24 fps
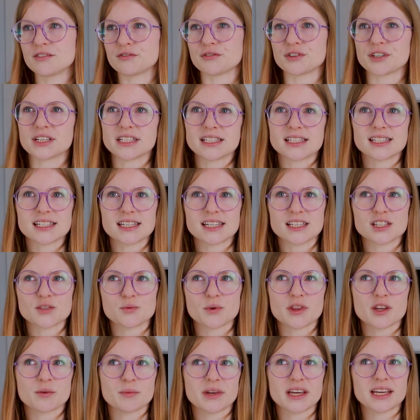For instance,
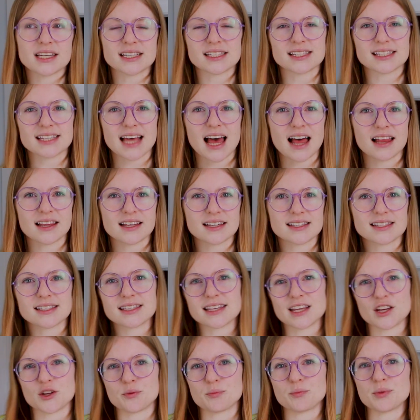when they're making salads,
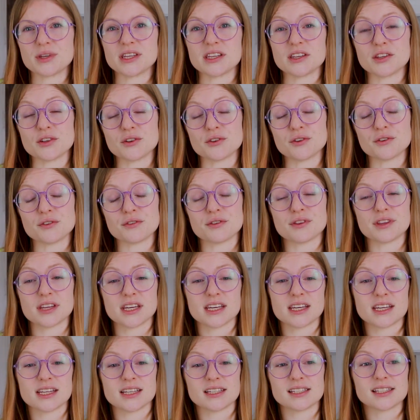they'll peel
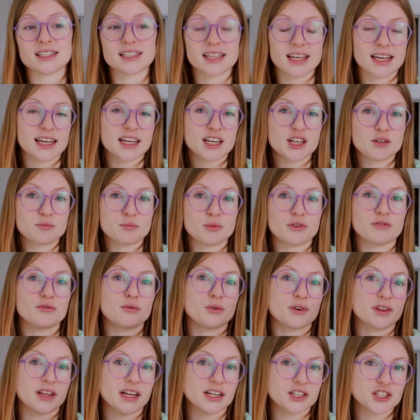the skin
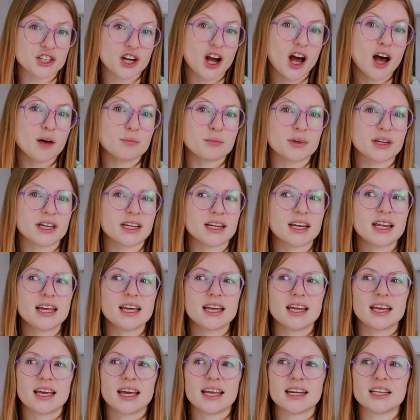before they chop it,
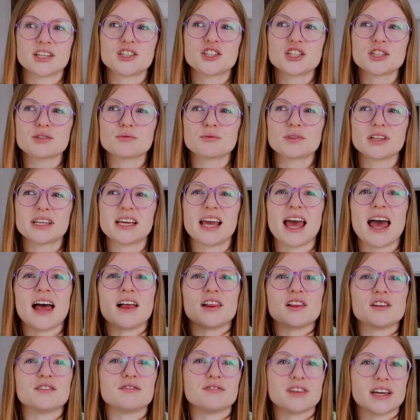and it just really
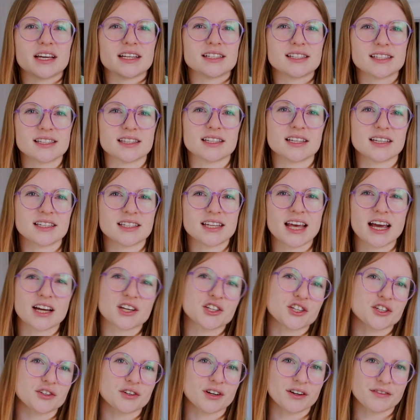elevates the
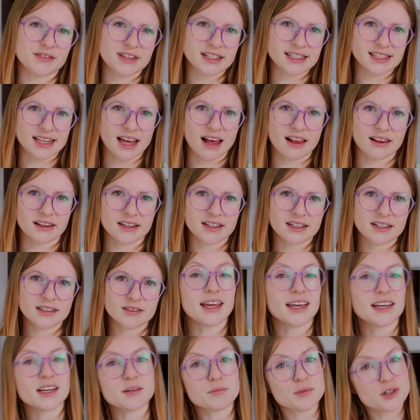texture of the salad.
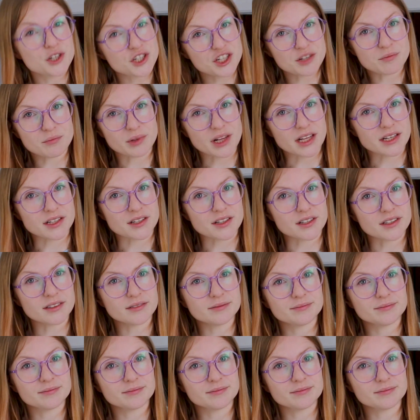An immersion blender.